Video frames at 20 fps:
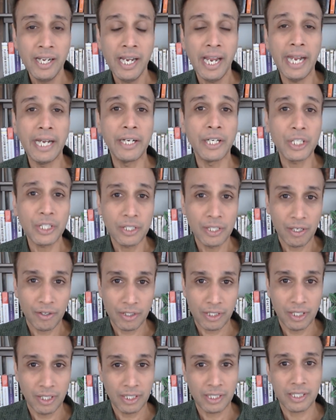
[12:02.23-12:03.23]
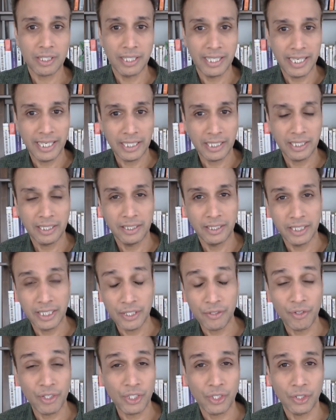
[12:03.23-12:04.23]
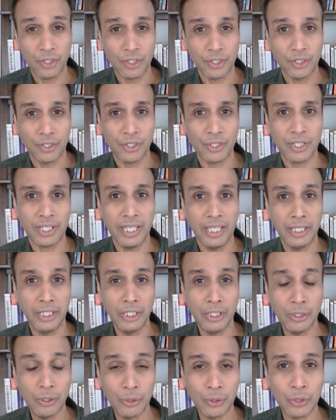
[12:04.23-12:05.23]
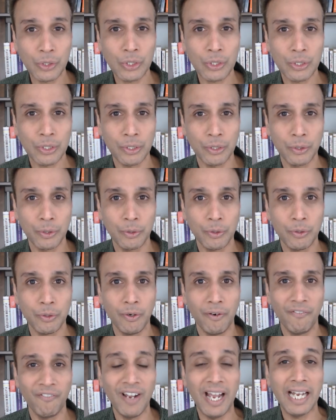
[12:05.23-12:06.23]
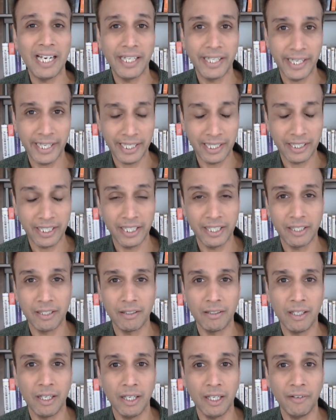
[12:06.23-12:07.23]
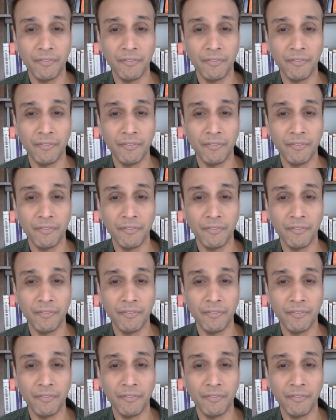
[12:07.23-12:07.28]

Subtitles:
additional results that these researchers can use to validate their